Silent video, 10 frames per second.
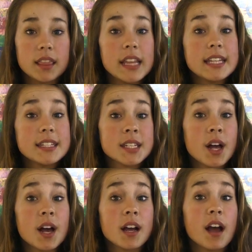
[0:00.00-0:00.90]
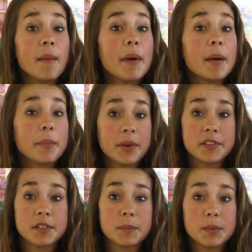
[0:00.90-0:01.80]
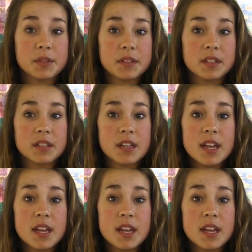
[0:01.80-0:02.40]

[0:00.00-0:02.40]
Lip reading: Let's talk about principles.